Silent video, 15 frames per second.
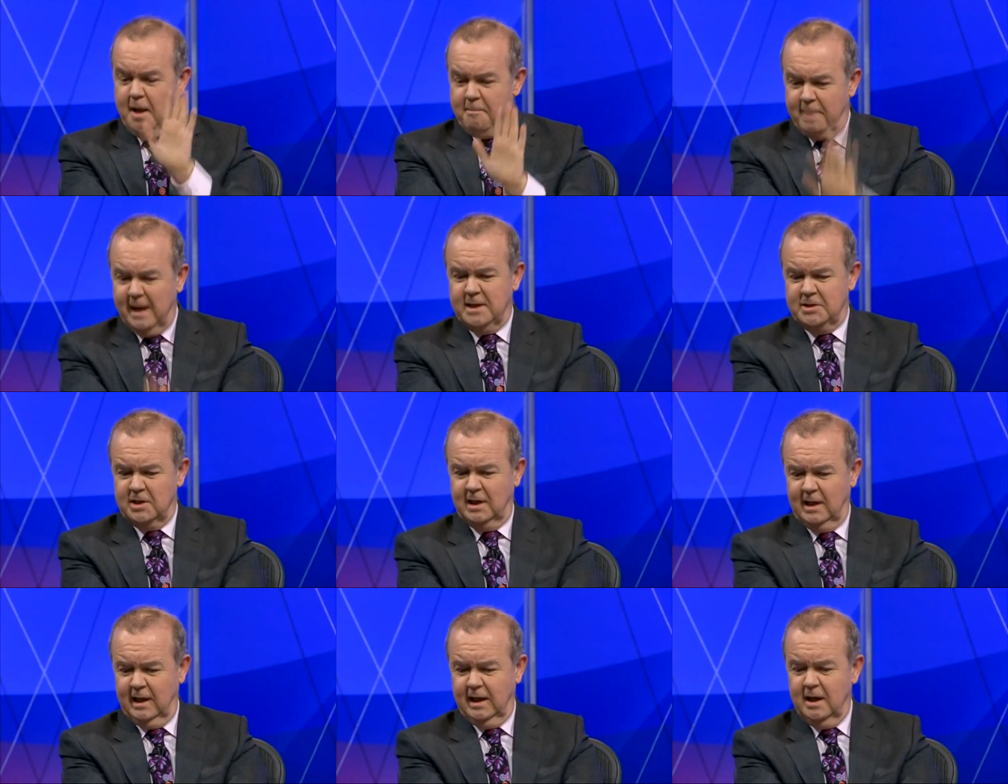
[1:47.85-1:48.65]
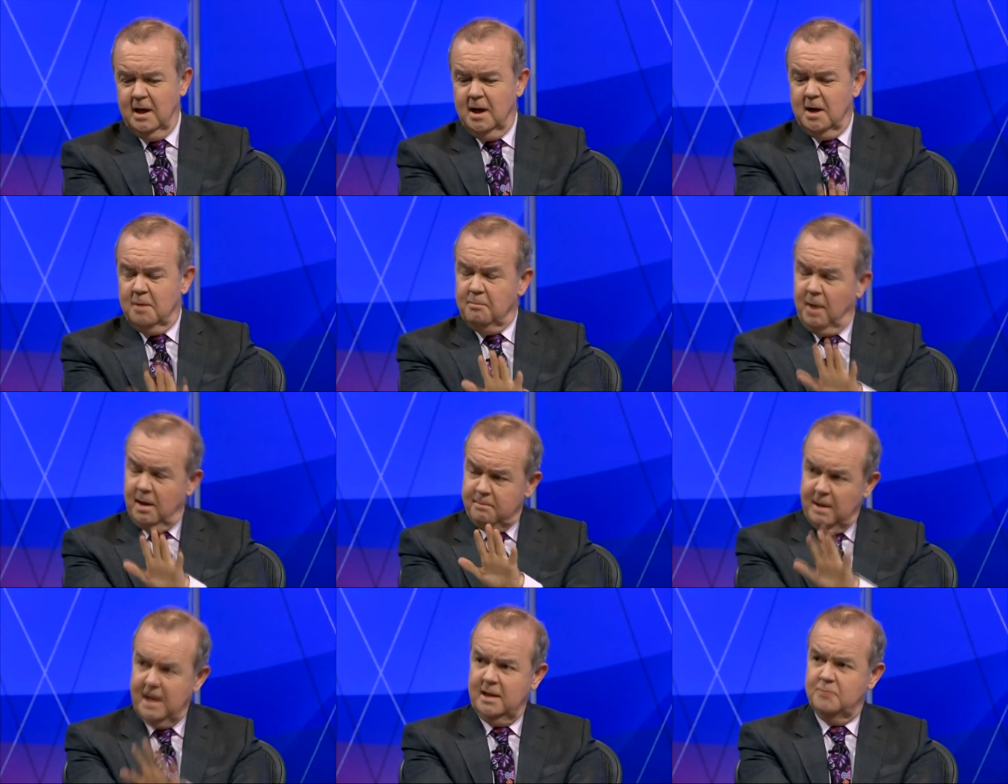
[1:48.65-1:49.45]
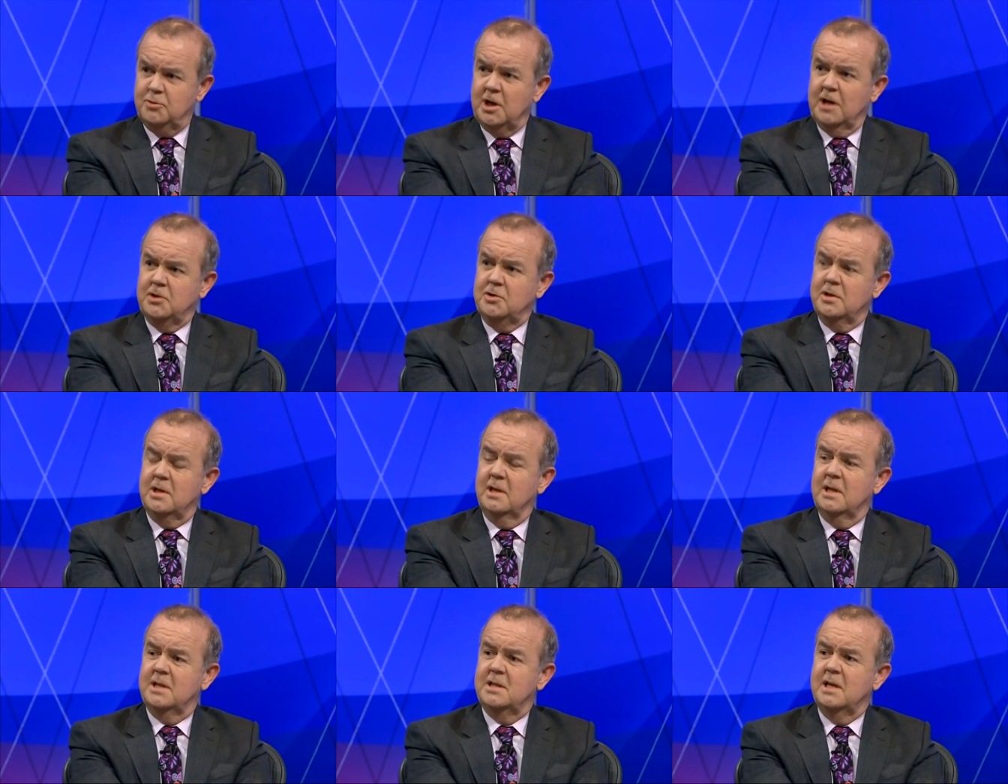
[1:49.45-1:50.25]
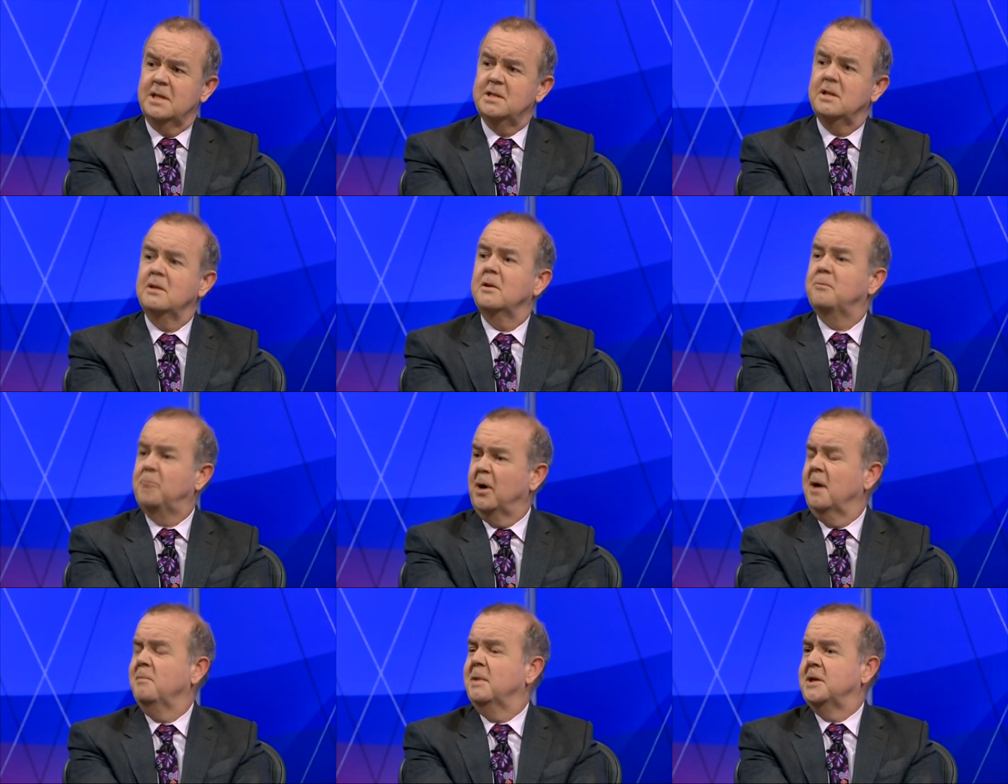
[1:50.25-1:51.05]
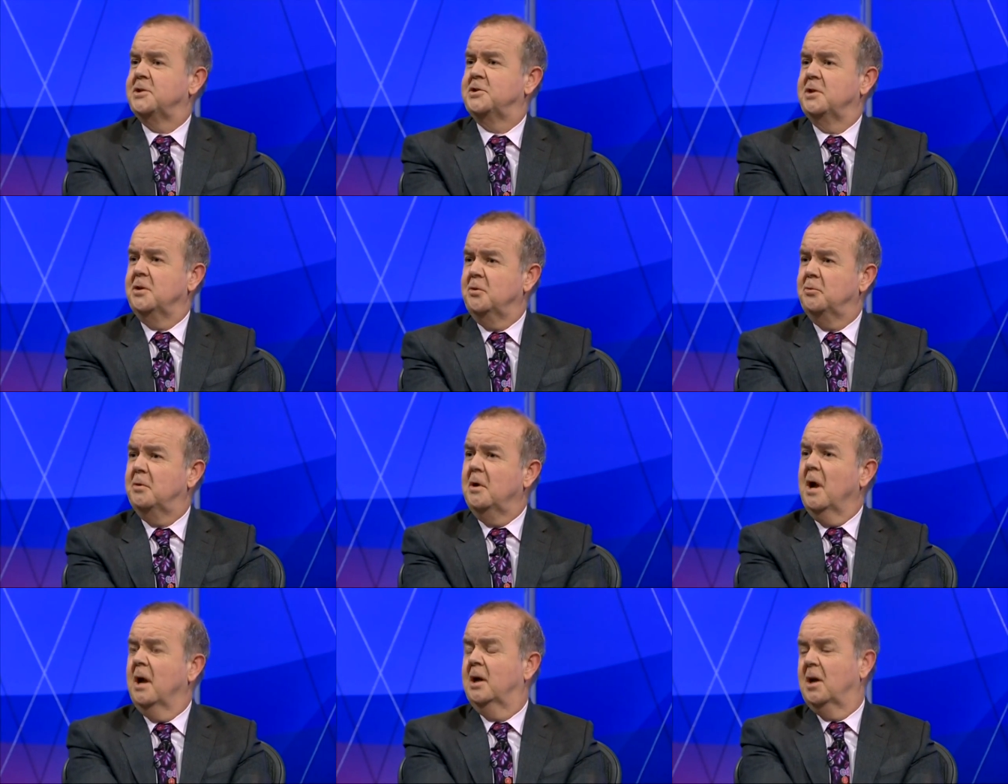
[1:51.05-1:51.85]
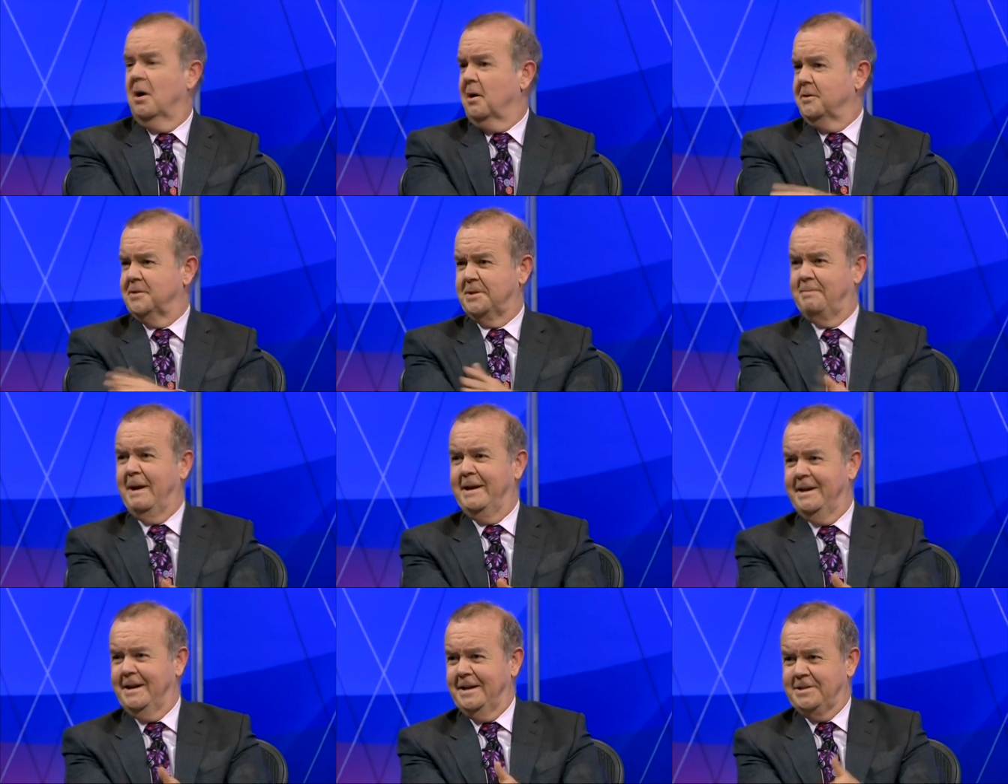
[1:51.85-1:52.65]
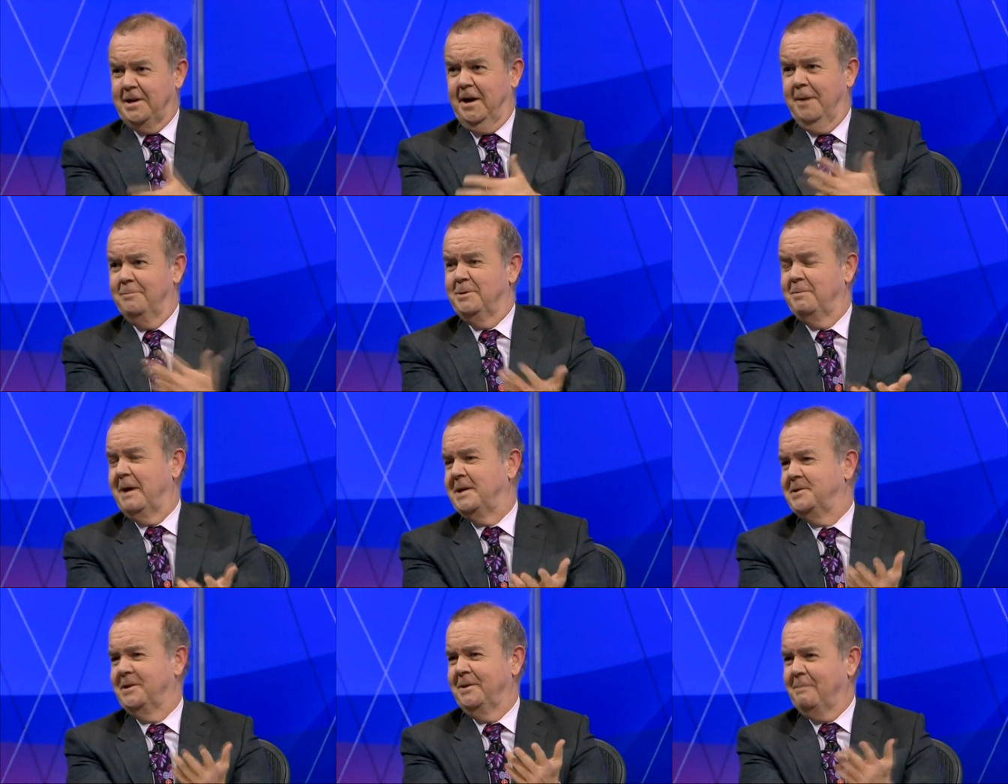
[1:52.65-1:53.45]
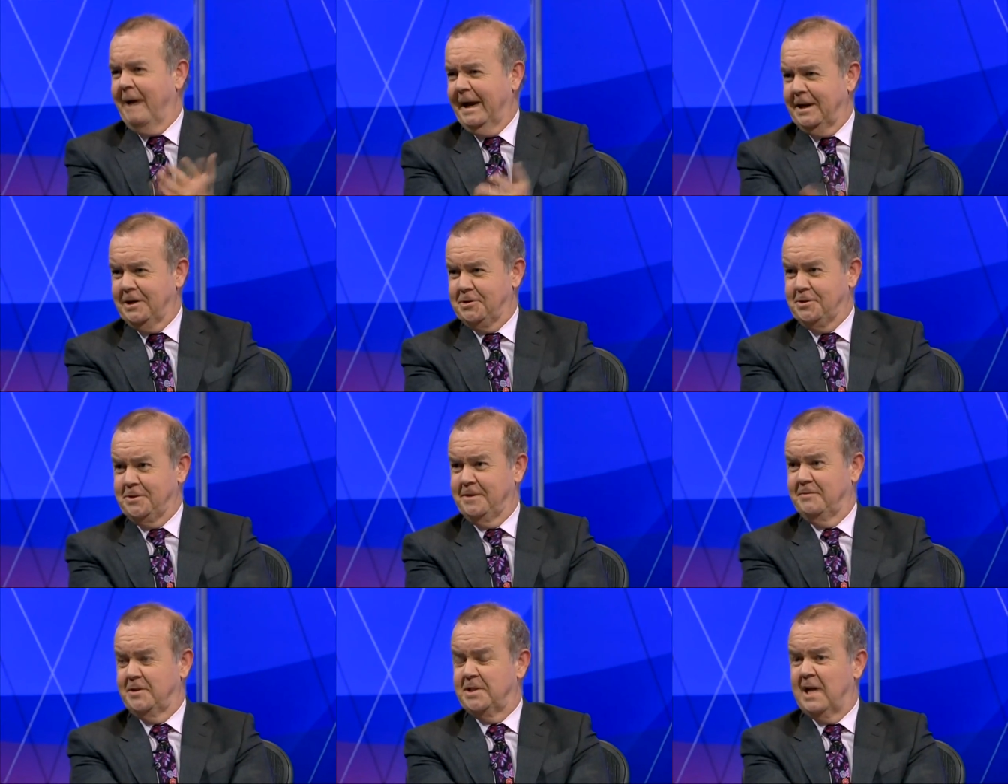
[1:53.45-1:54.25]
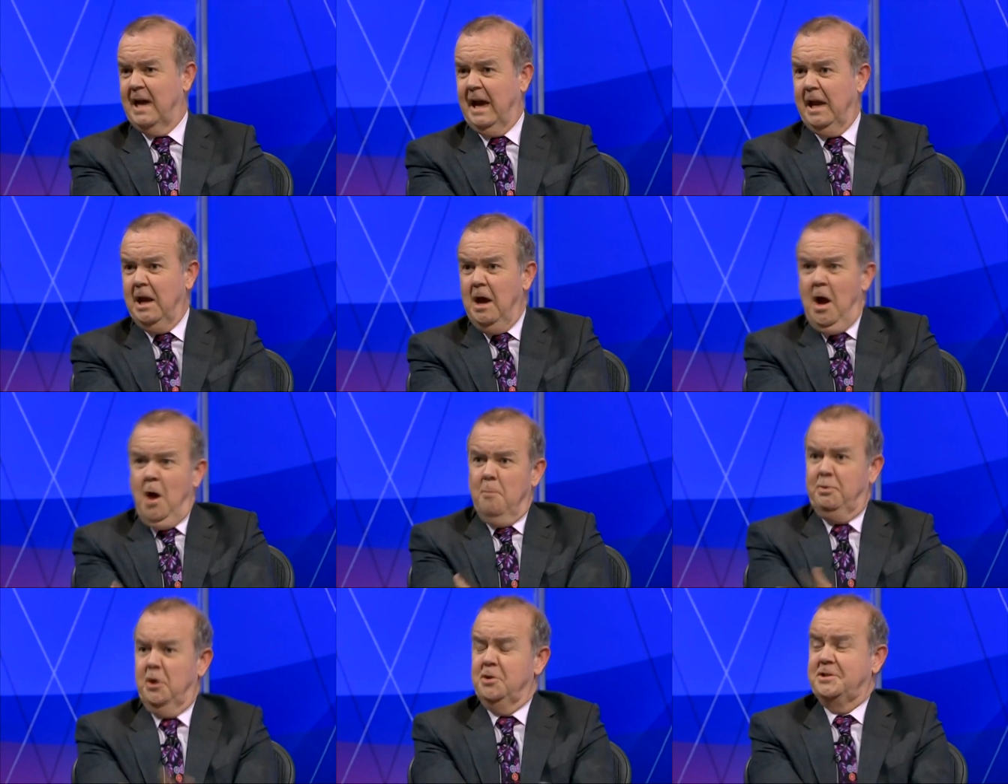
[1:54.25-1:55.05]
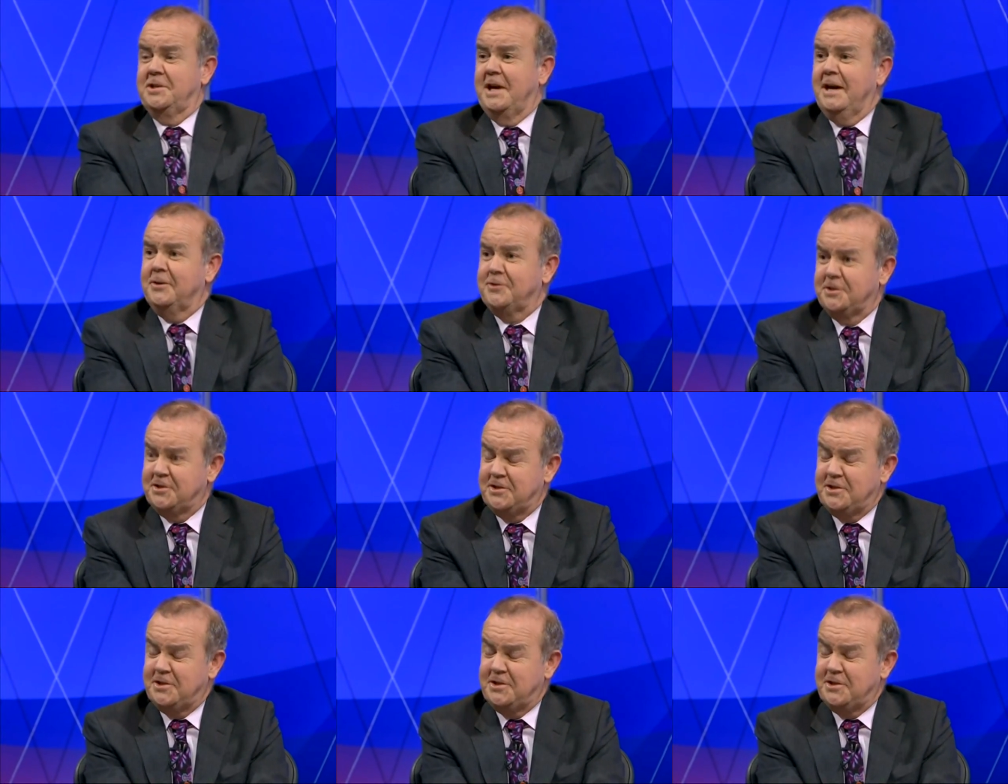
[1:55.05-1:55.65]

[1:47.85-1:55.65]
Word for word: Basically, my main objection to this is that the Prime Minister, who can't spend any time debating the main issues of the day, puts out a